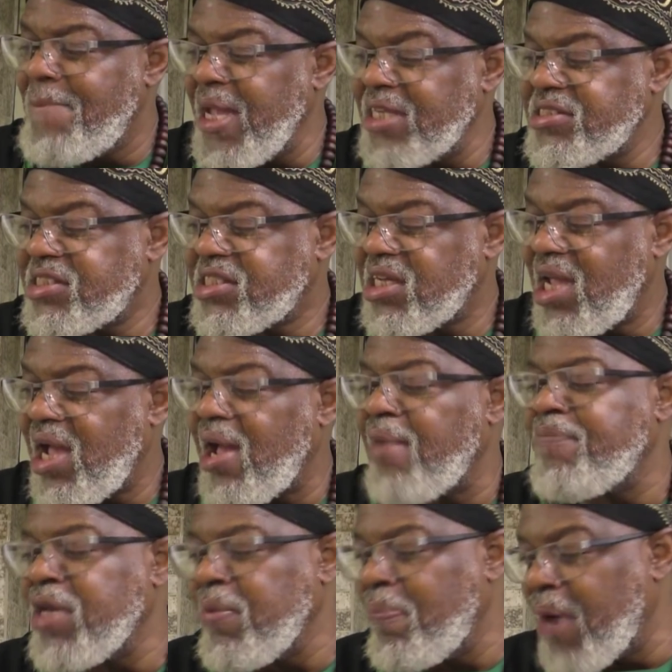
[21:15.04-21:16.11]
bint
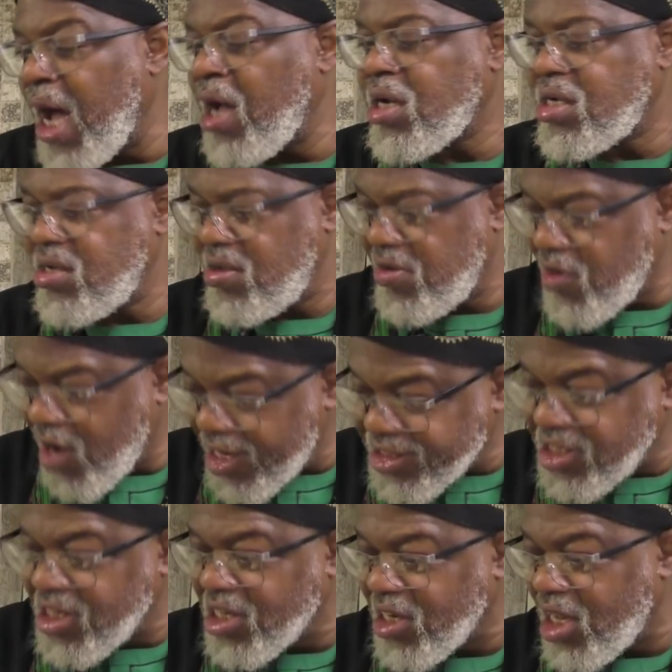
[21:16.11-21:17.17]
Abi Bakr,
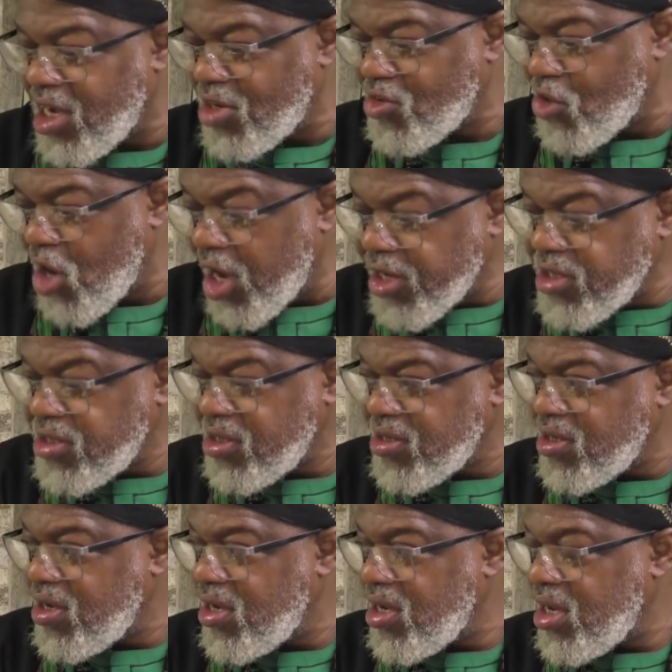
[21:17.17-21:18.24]
radiallahu anha,
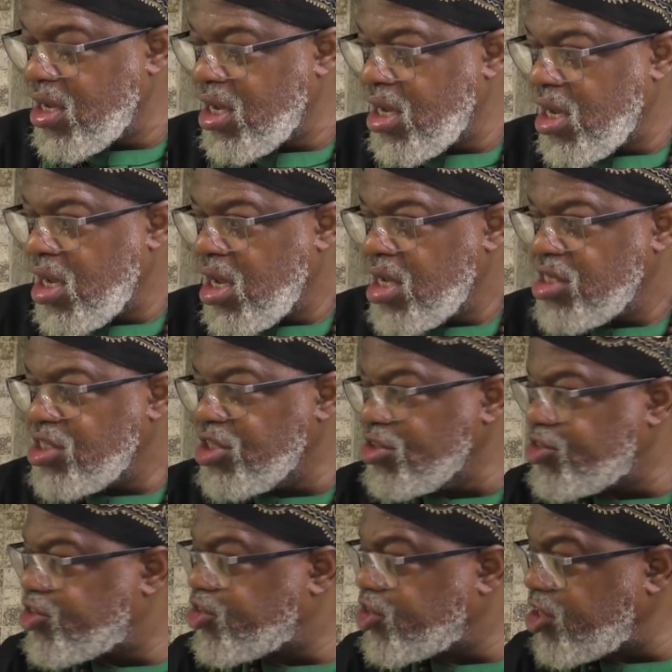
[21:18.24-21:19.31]

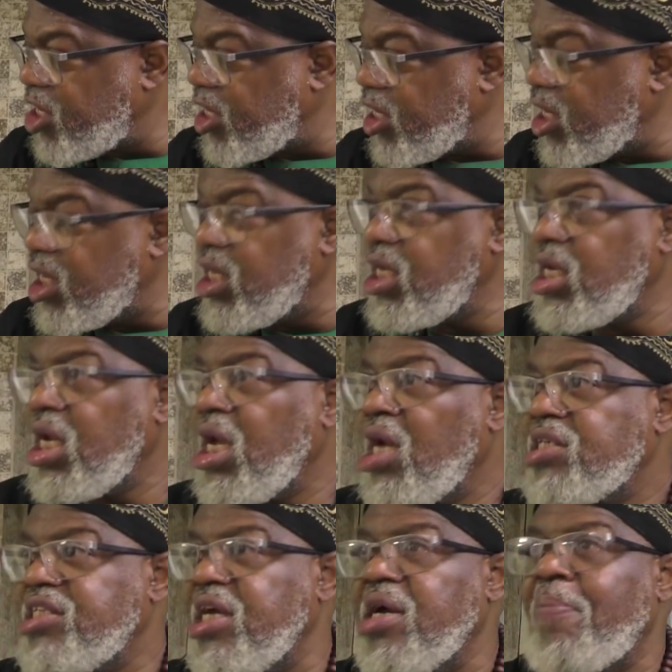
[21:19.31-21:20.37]
you see
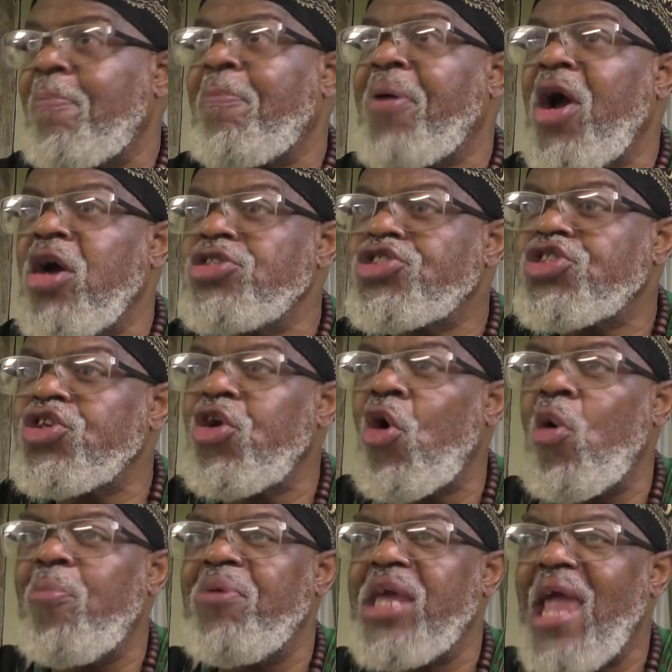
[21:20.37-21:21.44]
the
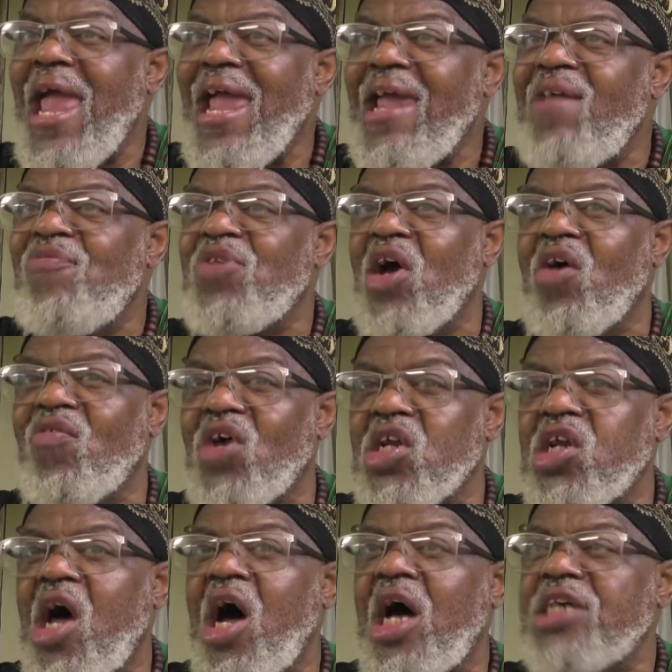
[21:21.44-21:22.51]
personal behavior of
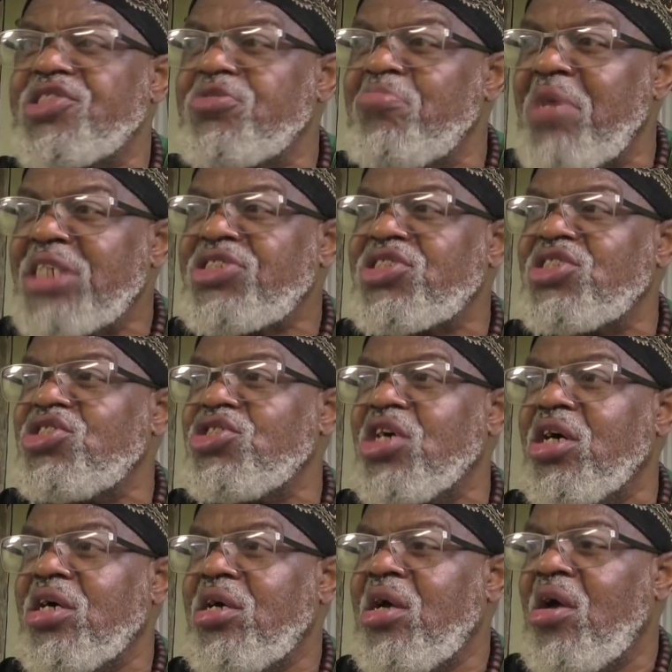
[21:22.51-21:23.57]
Allah's
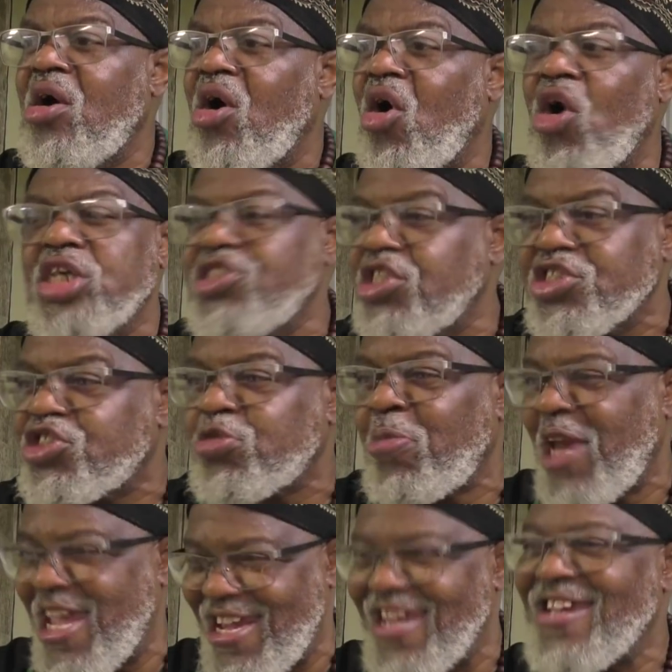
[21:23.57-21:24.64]
messenger on
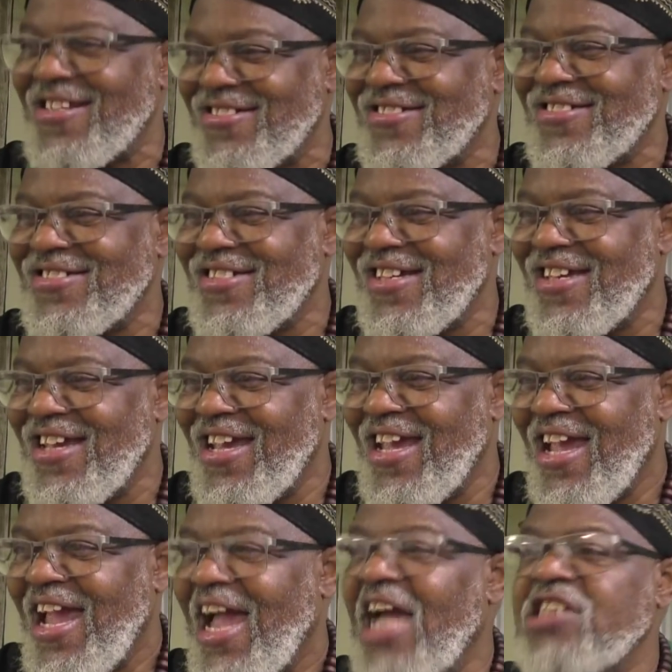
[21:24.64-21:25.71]
display.
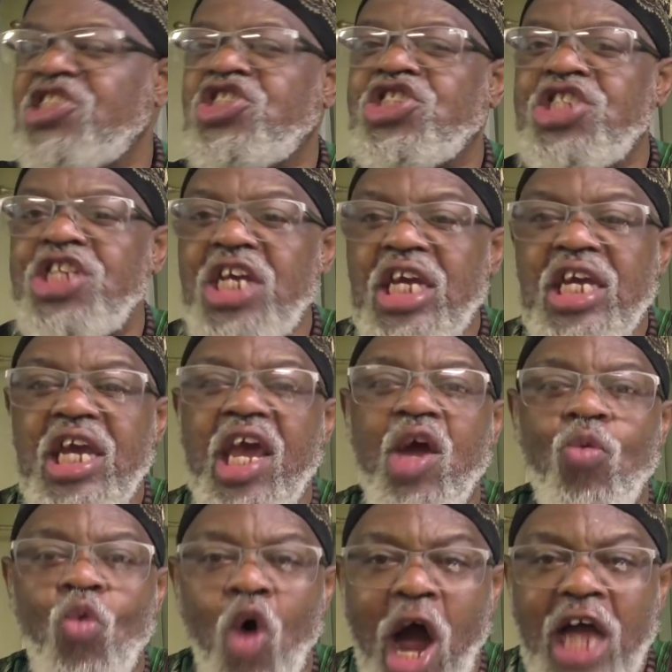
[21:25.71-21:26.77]
And she,
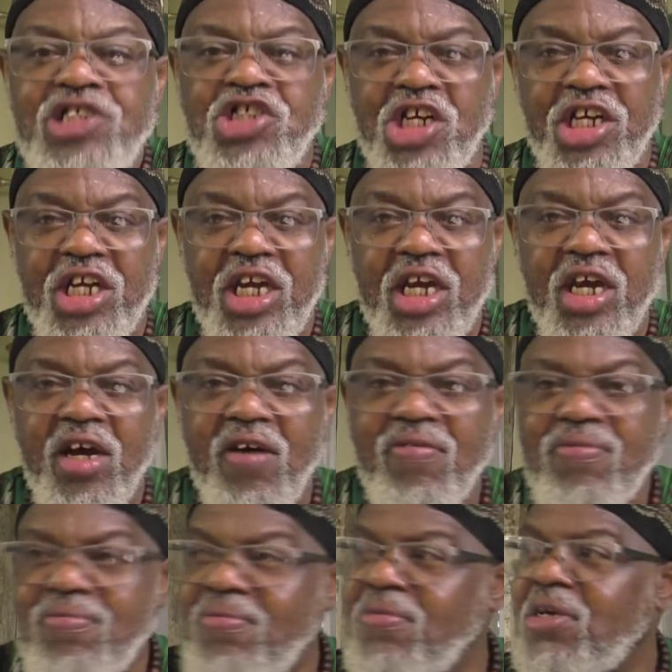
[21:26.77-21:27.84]
in watching
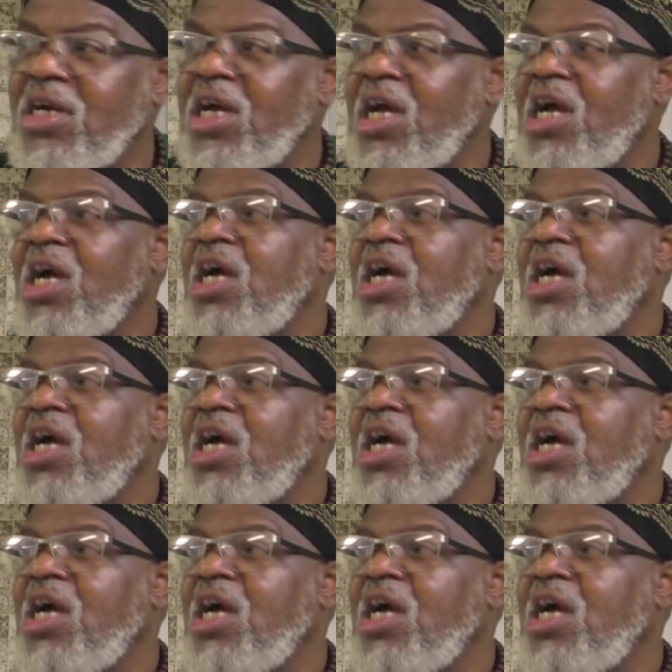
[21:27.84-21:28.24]
him,